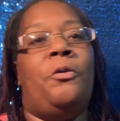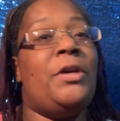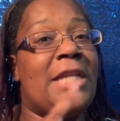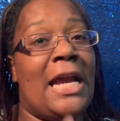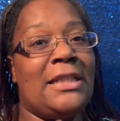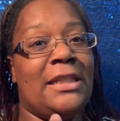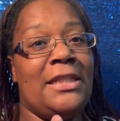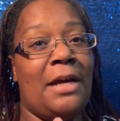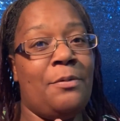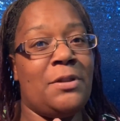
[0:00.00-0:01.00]
Which actually
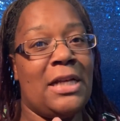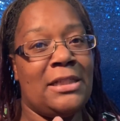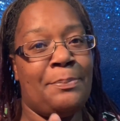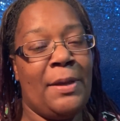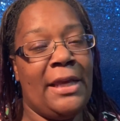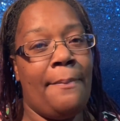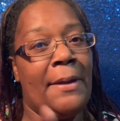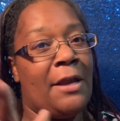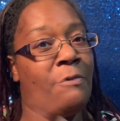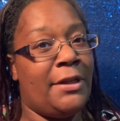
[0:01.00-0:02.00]
doubles as a piggy
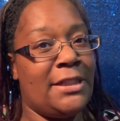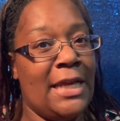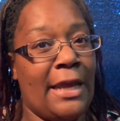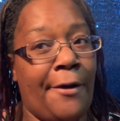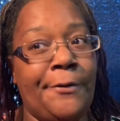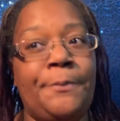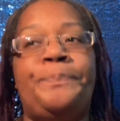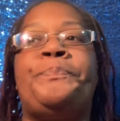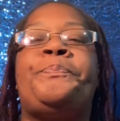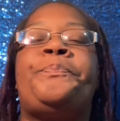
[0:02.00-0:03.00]
bank when you take it home.